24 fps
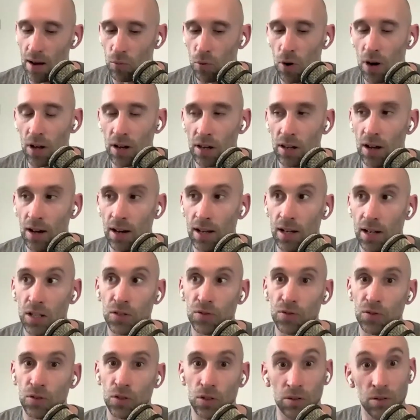one liners
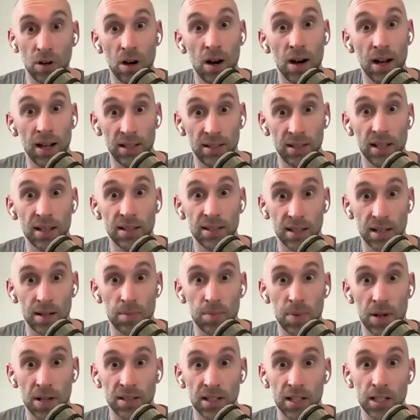for high intensity
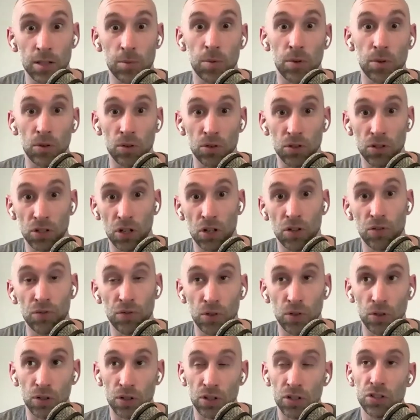business, but also
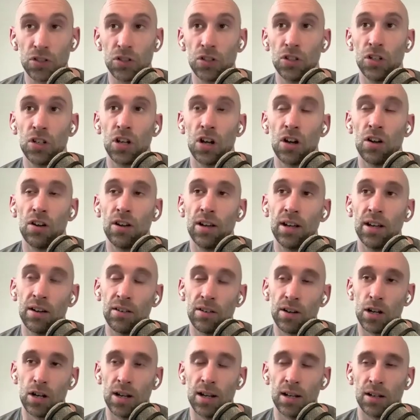for the studio here in,